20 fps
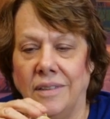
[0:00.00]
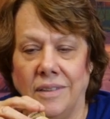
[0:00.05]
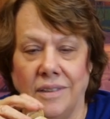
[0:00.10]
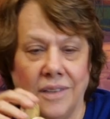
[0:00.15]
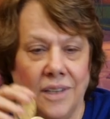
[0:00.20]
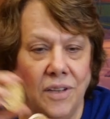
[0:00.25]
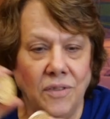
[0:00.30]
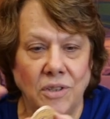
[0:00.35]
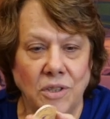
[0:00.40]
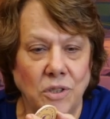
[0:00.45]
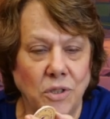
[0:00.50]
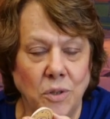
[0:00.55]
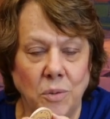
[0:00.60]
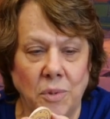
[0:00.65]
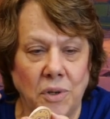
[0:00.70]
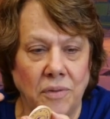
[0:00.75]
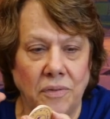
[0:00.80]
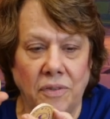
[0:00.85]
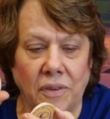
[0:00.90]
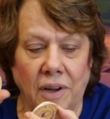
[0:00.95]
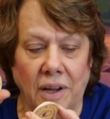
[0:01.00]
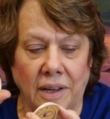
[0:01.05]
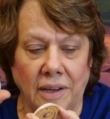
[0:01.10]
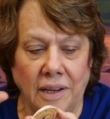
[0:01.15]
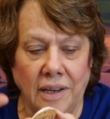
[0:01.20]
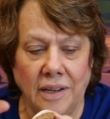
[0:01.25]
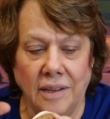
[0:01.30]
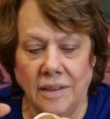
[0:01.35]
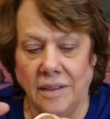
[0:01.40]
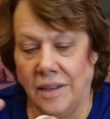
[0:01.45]
give it to them on
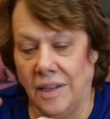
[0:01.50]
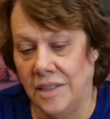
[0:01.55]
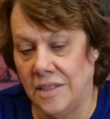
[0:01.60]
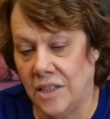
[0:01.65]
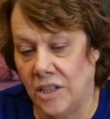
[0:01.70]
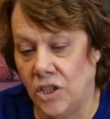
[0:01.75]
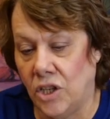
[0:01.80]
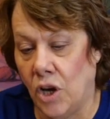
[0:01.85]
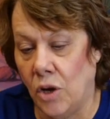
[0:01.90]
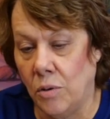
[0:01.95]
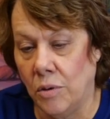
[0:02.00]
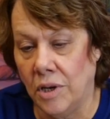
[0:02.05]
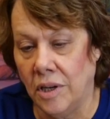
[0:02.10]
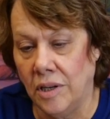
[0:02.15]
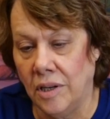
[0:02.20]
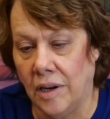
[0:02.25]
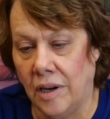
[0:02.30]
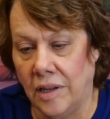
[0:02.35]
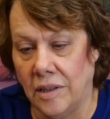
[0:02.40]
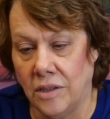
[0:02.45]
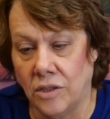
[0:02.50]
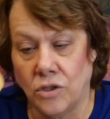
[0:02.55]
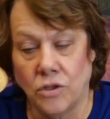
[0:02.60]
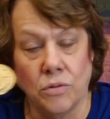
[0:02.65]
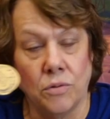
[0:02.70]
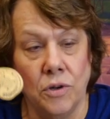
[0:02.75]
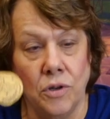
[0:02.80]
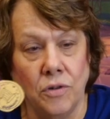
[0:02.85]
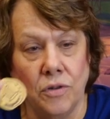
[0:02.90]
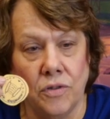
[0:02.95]
Friday. It's a token and the
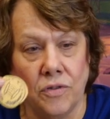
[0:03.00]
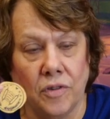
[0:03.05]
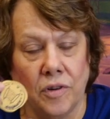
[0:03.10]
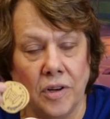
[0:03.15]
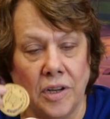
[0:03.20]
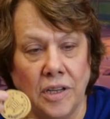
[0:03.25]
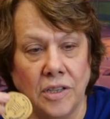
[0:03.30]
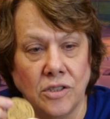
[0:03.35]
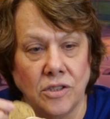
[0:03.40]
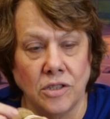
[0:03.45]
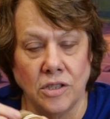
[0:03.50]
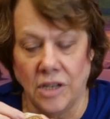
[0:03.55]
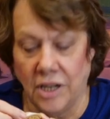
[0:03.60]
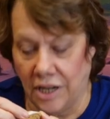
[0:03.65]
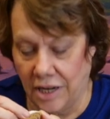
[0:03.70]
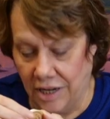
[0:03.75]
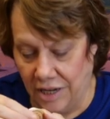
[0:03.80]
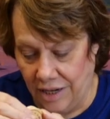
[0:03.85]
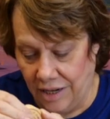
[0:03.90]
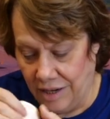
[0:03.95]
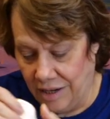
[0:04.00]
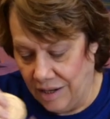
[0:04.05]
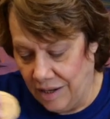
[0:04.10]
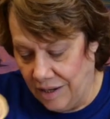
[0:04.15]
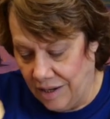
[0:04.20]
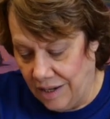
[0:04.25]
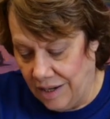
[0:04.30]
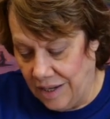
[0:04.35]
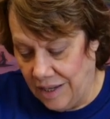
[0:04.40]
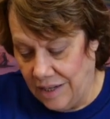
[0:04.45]
truth for each day.
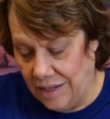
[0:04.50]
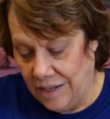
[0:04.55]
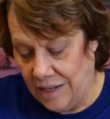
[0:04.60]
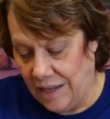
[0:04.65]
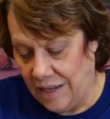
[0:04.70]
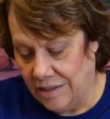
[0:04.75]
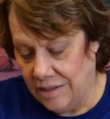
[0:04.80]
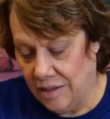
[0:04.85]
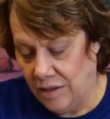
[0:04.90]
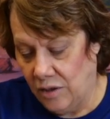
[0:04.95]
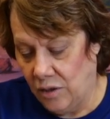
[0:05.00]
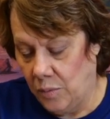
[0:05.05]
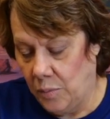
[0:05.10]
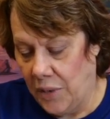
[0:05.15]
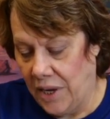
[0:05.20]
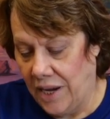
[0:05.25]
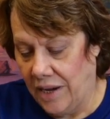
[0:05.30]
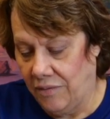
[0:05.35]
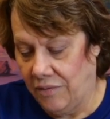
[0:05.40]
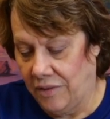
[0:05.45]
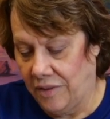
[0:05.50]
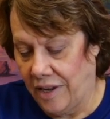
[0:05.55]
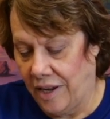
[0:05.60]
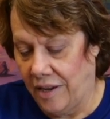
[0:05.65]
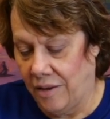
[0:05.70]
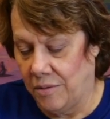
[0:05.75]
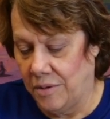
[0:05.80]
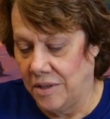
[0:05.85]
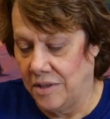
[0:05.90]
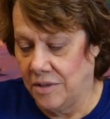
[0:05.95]
And it has a little bag that they
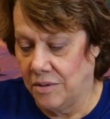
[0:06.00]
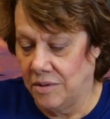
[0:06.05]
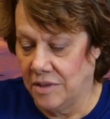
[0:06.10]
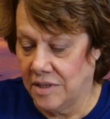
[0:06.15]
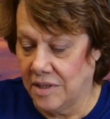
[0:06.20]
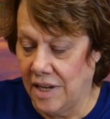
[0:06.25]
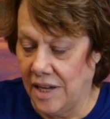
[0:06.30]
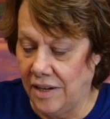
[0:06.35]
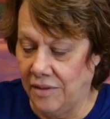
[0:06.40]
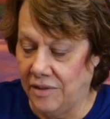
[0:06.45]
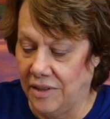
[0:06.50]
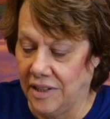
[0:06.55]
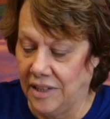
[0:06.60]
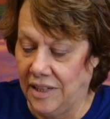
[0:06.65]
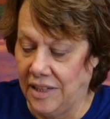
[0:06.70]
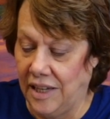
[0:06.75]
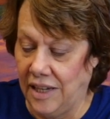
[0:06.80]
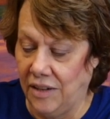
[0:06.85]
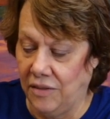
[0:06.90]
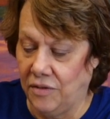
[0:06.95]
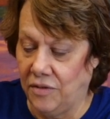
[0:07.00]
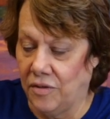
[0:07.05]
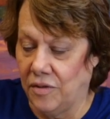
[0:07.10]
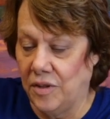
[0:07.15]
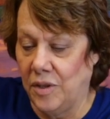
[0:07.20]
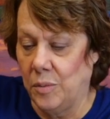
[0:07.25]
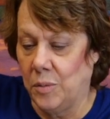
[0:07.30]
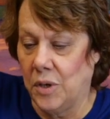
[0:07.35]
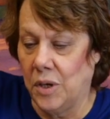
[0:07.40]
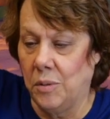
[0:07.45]
go in, so it's kind of a gift for
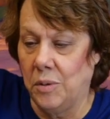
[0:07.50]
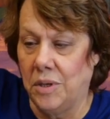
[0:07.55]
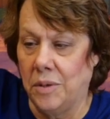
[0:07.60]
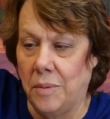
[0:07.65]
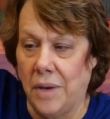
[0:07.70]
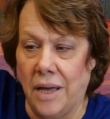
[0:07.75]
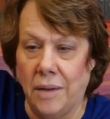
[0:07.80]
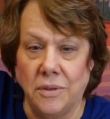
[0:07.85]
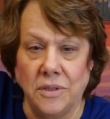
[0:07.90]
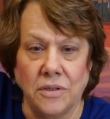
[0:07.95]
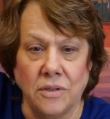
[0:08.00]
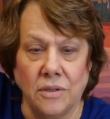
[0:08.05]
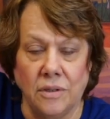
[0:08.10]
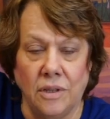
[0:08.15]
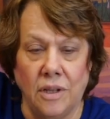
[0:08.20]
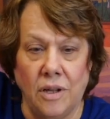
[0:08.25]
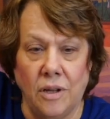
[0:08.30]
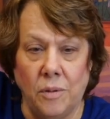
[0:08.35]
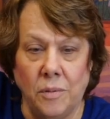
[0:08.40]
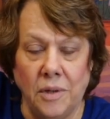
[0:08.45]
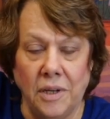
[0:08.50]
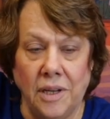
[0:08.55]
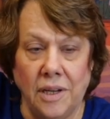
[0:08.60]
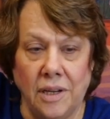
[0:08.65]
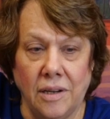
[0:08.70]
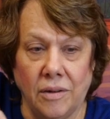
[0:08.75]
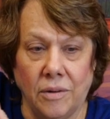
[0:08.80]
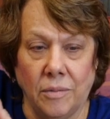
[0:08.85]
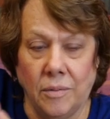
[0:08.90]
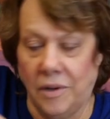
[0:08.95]
them coming to Bible school all
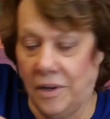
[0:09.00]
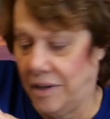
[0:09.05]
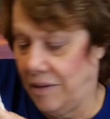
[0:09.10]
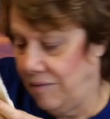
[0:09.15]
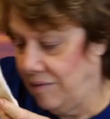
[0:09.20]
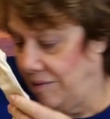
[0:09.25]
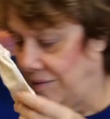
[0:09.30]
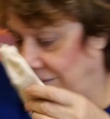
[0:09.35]
week or whatever,